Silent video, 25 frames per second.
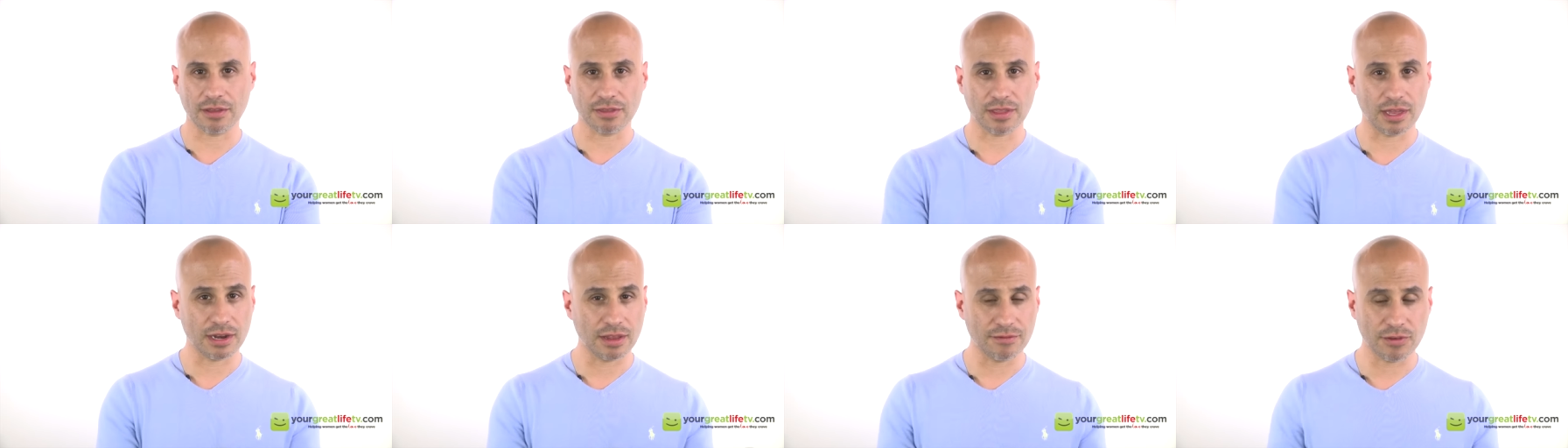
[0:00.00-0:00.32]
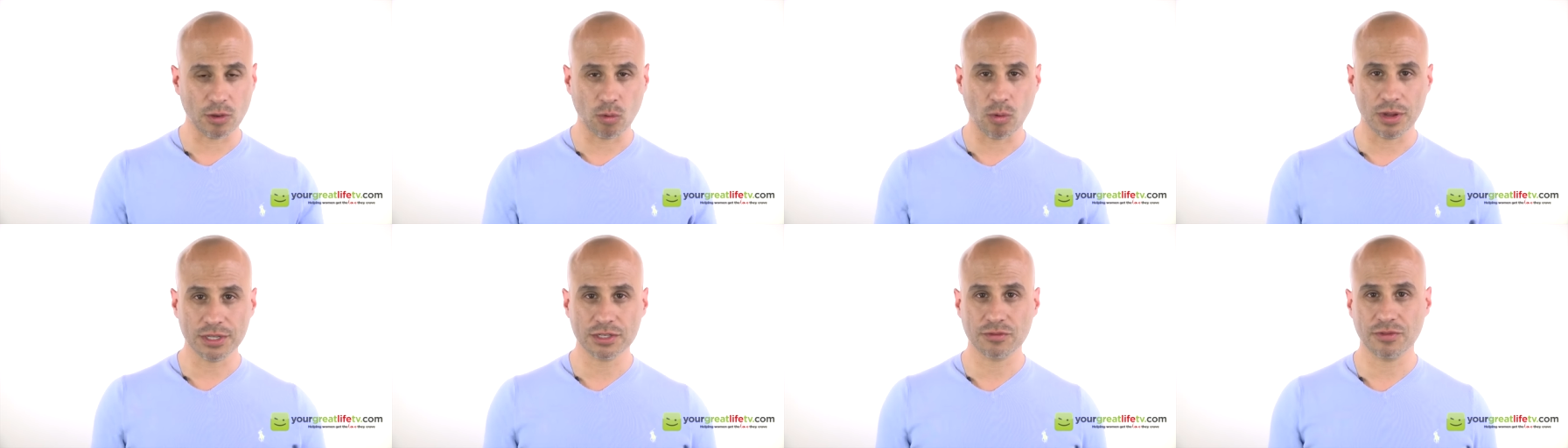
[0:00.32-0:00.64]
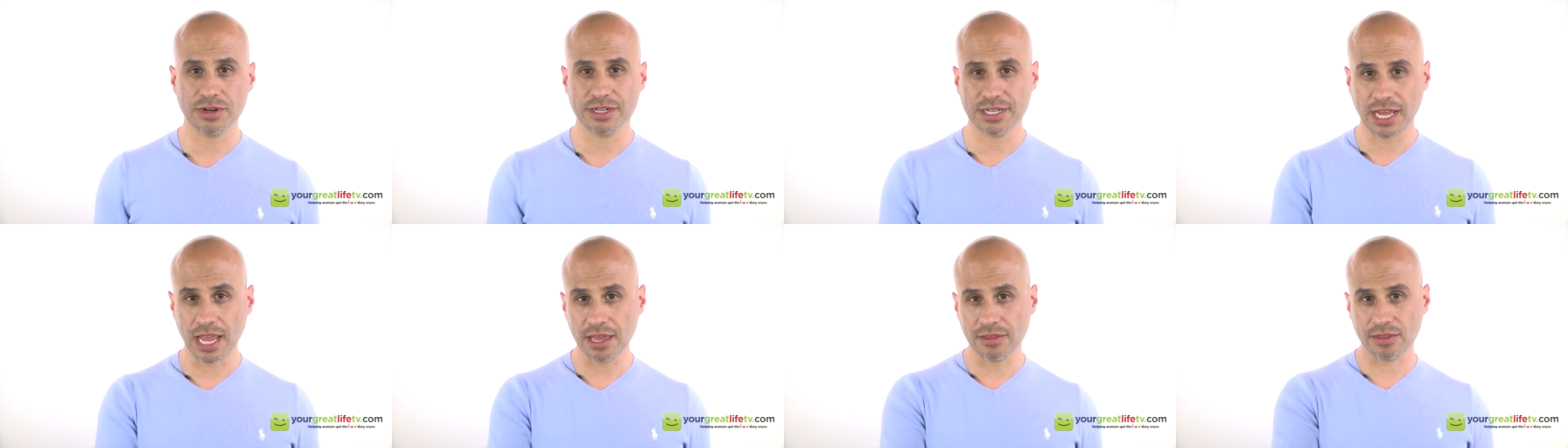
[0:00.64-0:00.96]
And then if you want to
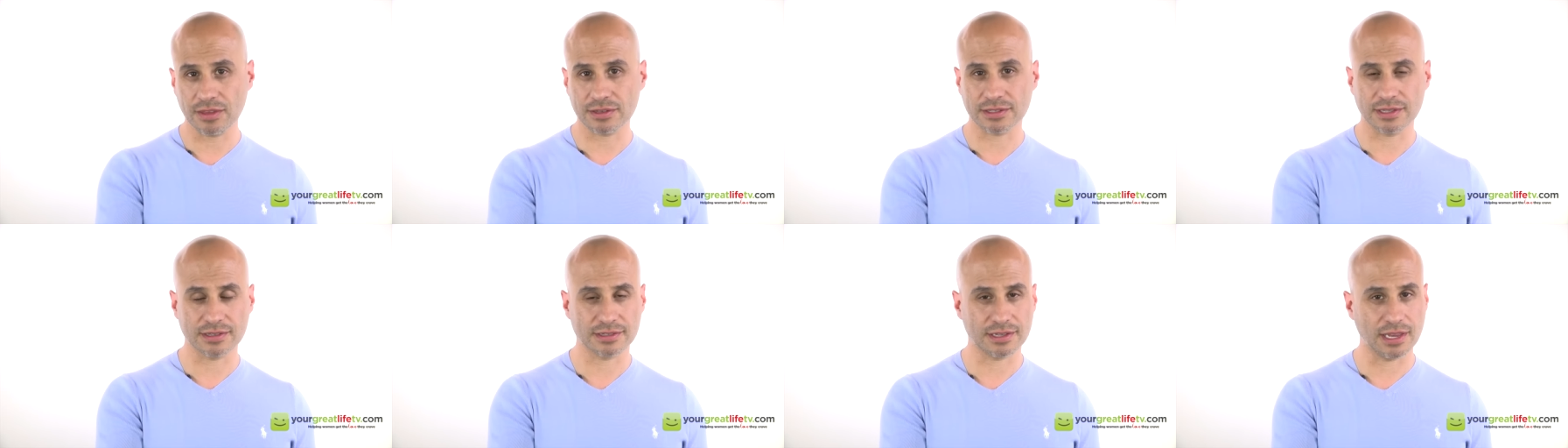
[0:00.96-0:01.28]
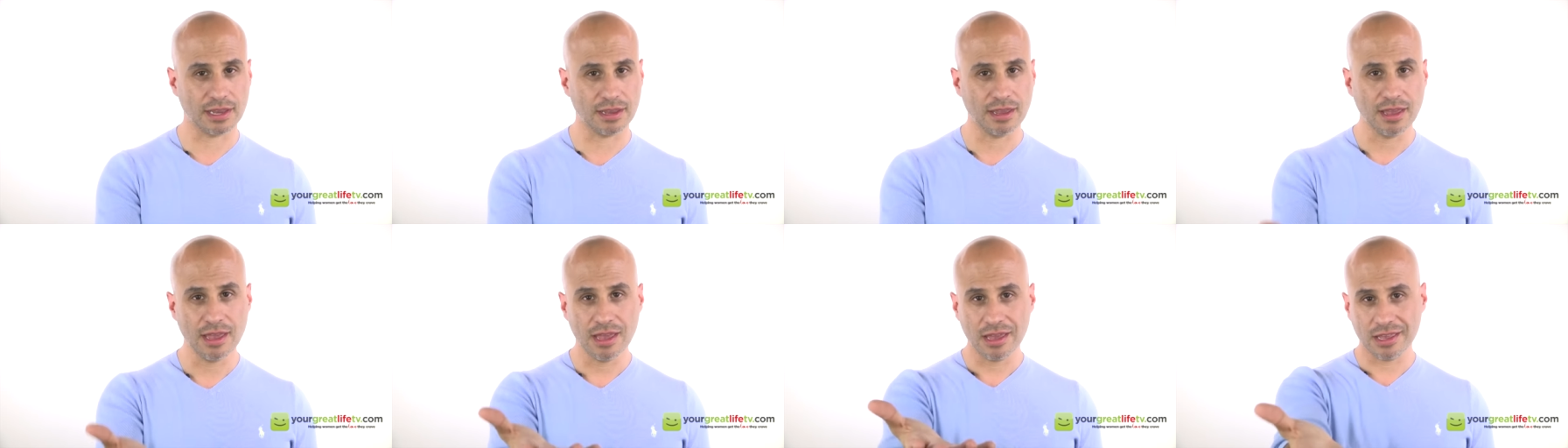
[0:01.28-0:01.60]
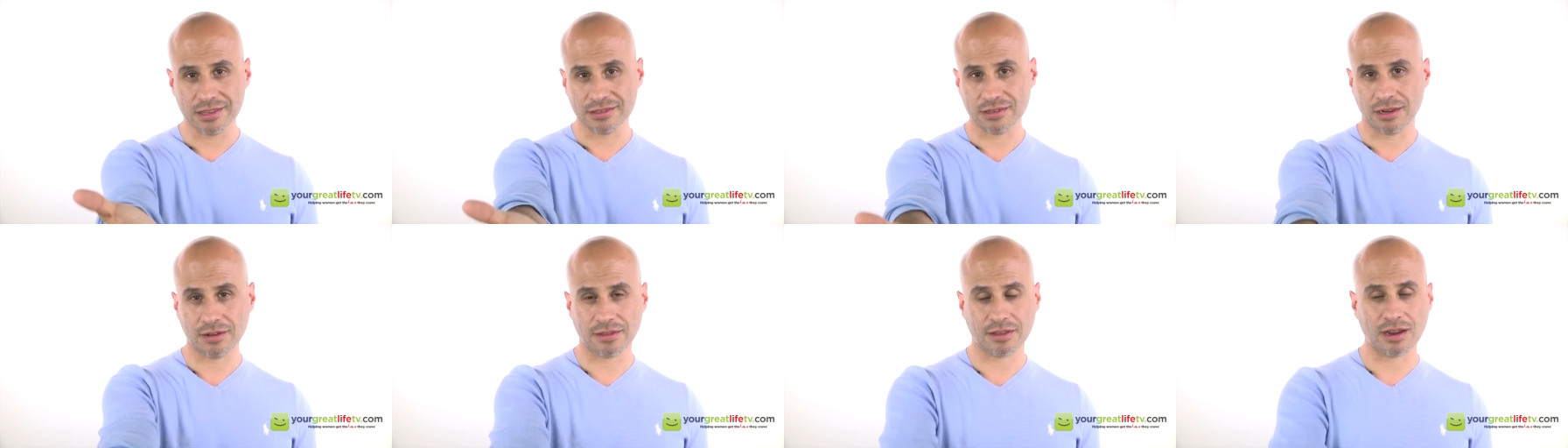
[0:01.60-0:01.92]
retake this and say
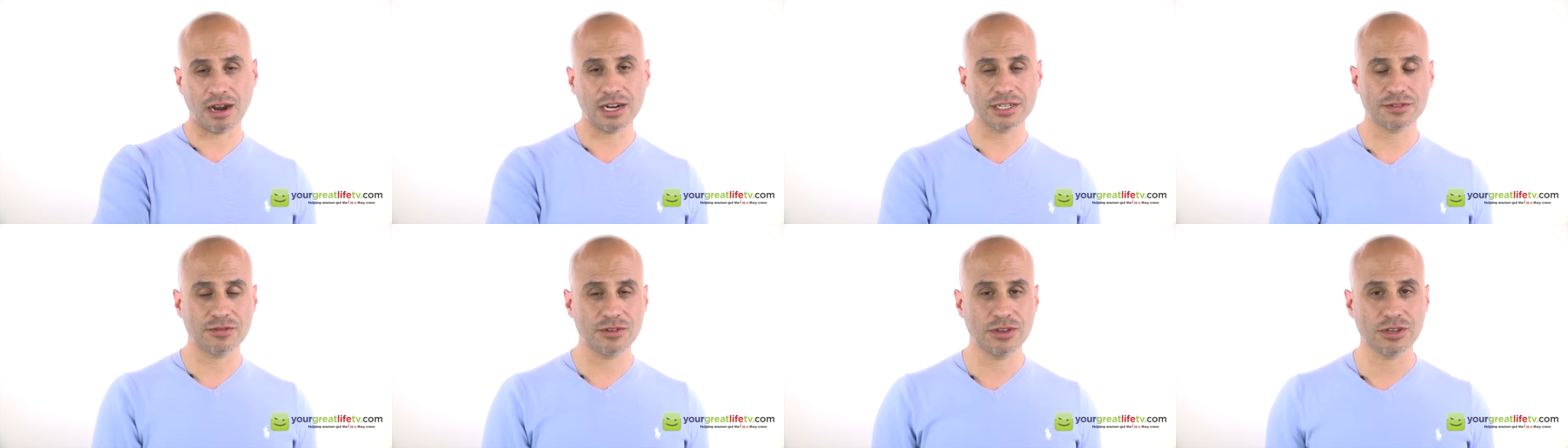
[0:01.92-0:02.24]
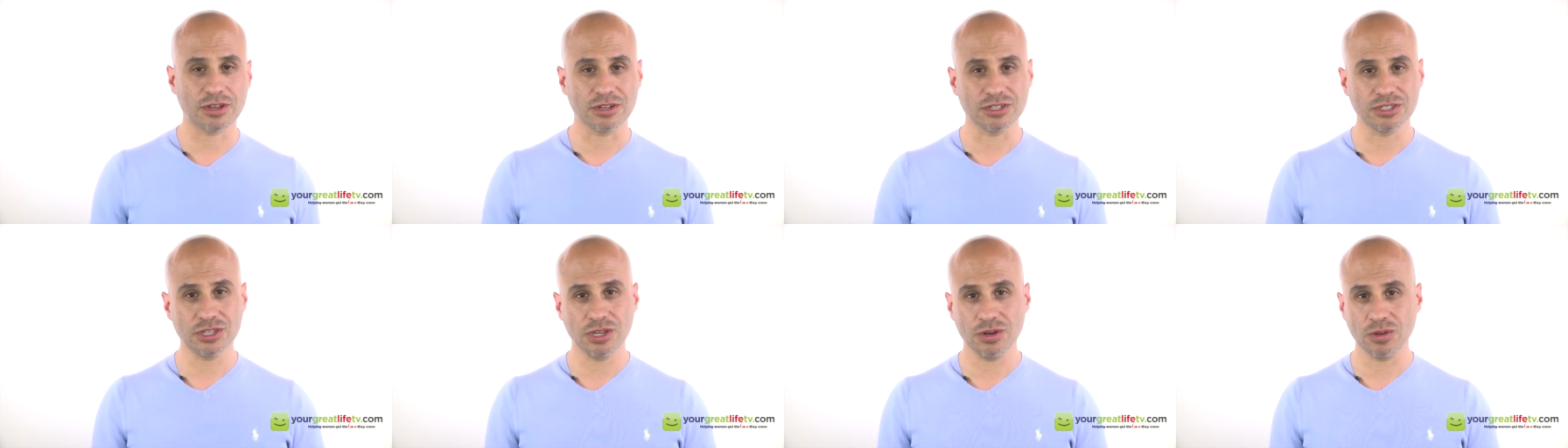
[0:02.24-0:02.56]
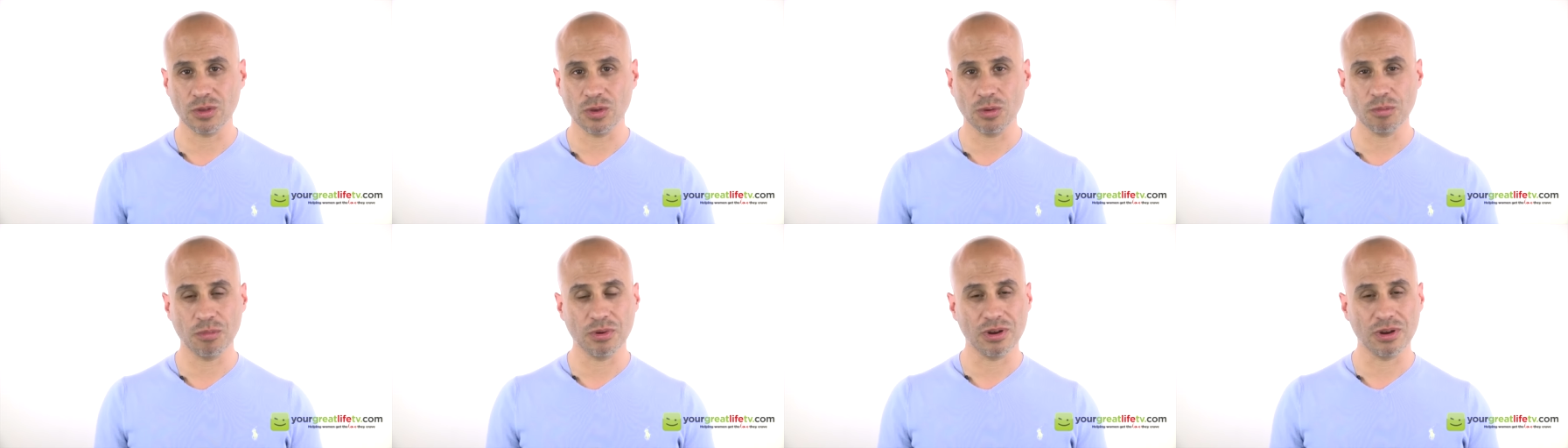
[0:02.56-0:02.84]
it's not in the cards for you, continue.